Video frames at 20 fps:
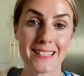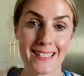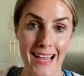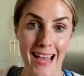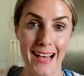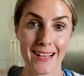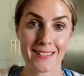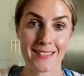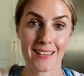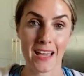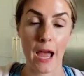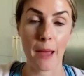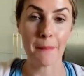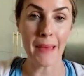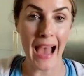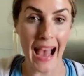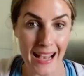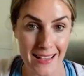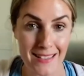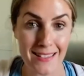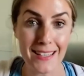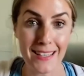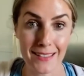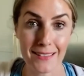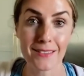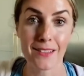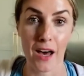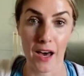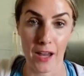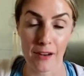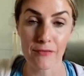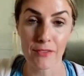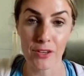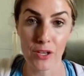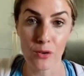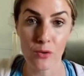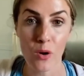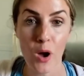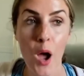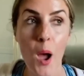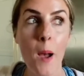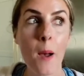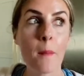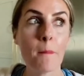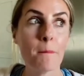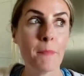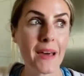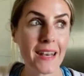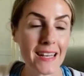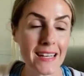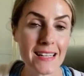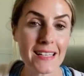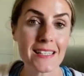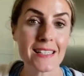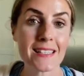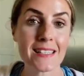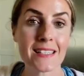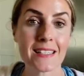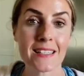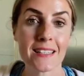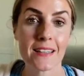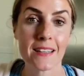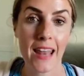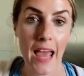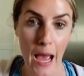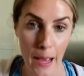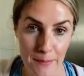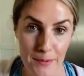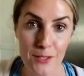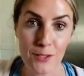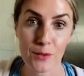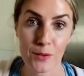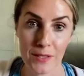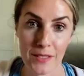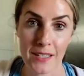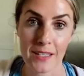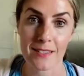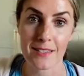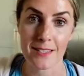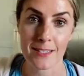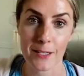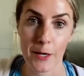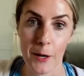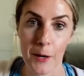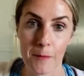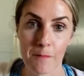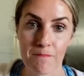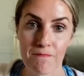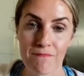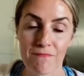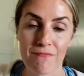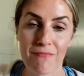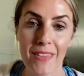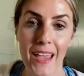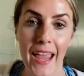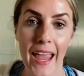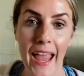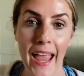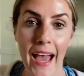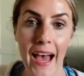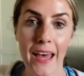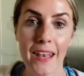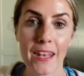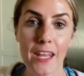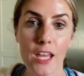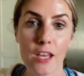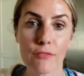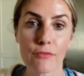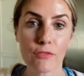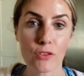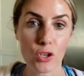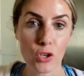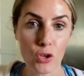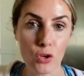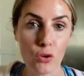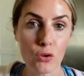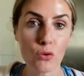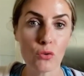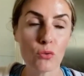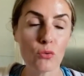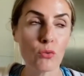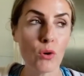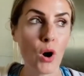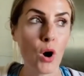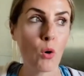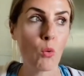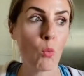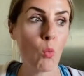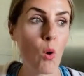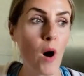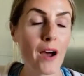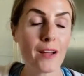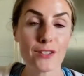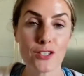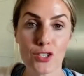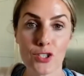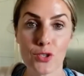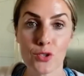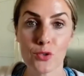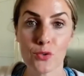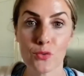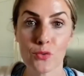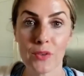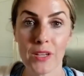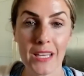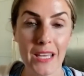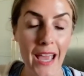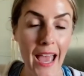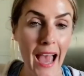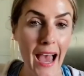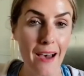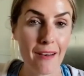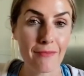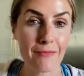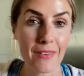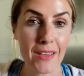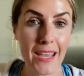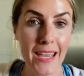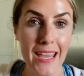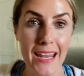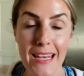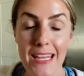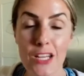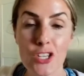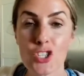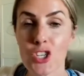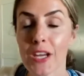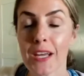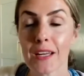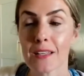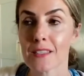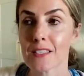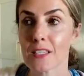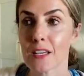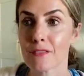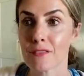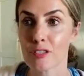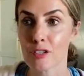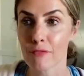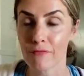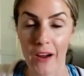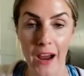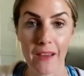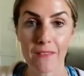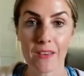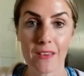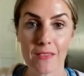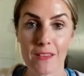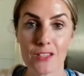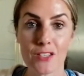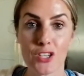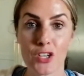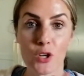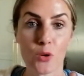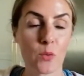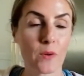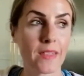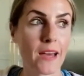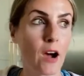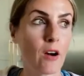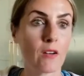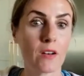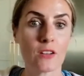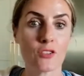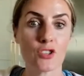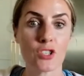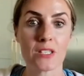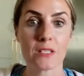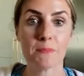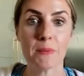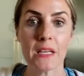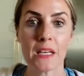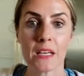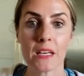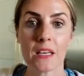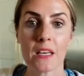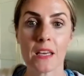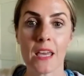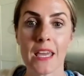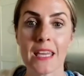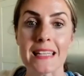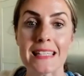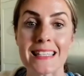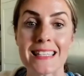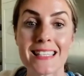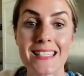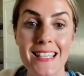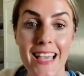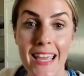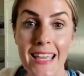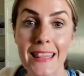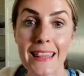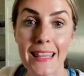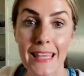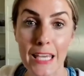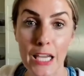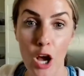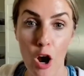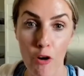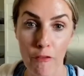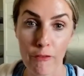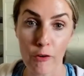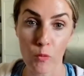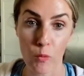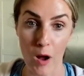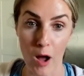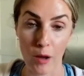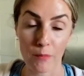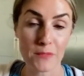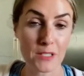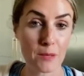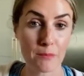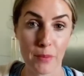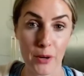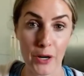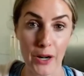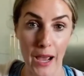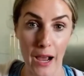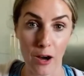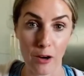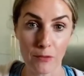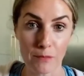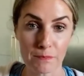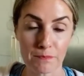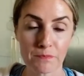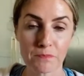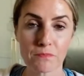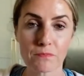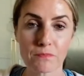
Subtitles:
task. I'm asking a lot of you, but it is absolutely necessary. And if you want to have any chance of surviving this year without just being insanely overwhelmed and burnt out,